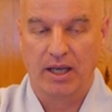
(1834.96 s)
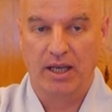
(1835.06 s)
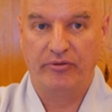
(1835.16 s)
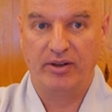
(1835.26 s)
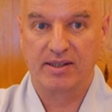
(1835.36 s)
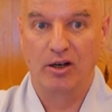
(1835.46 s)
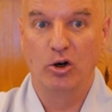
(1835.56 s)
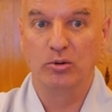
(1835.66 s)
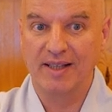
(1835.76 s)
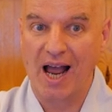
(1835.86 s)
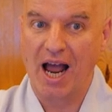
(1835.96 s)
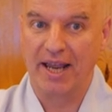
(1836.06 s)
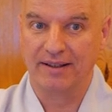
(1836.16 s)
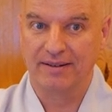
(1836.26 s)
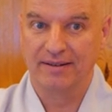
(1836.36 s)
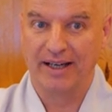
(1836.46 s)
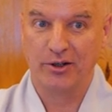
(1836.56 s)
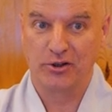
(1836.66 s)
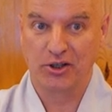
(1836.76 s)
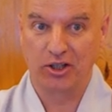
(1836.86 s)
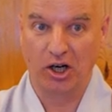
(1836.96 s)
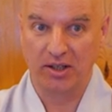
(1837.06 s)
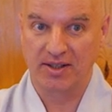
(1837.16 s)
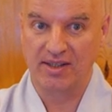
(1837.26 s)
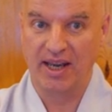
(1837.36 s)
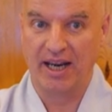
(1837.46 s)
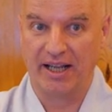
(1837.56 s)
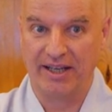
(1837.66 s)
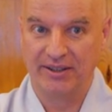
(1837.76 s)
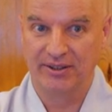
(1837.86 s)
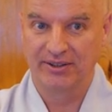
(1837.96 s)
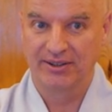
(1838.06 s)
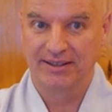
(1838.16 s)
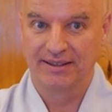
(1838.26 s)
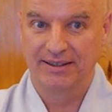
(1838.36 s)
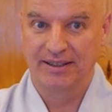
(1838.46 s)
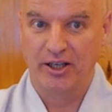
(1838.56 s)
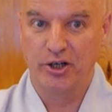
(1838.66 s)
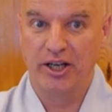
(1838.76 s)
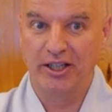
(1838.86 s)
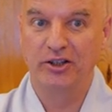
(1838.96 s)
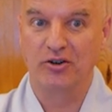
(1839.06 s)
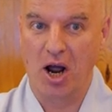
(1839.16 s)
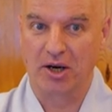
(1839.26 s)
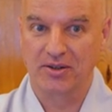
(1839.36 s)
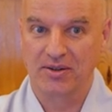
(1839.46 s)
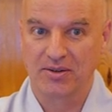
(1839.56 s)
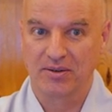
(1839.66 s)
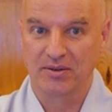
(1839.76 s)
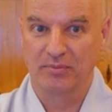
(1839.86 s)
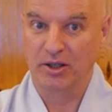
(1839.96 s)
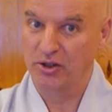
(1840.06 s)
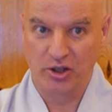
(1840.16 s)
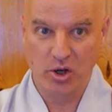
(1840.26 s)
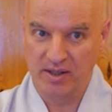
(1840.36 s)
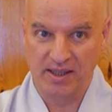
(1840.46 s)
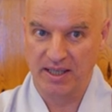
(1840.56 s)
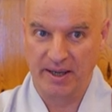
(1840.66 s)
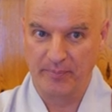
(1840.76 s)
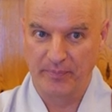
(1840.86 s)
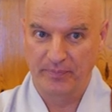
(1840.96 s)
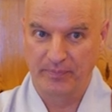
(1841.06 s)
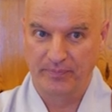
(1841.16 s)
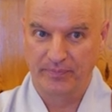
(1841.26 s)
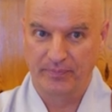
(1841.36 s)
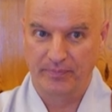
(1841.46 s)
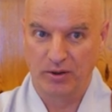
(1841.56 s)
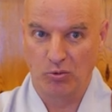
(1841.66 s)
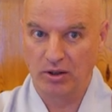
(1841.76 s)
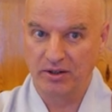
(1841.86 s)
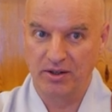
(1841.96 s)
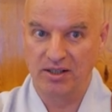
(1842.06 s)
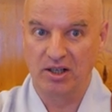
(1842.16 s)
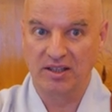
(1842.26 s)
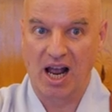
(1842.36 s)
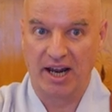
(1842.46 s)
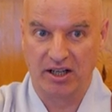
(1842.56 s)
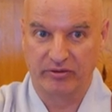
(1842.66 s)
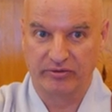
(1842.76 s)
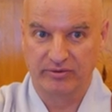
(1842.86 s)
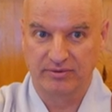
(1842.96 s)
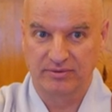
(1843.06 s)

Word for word: If it's low tide and you start sailing, you hit the rocks because you don't see them. The water is not high enough.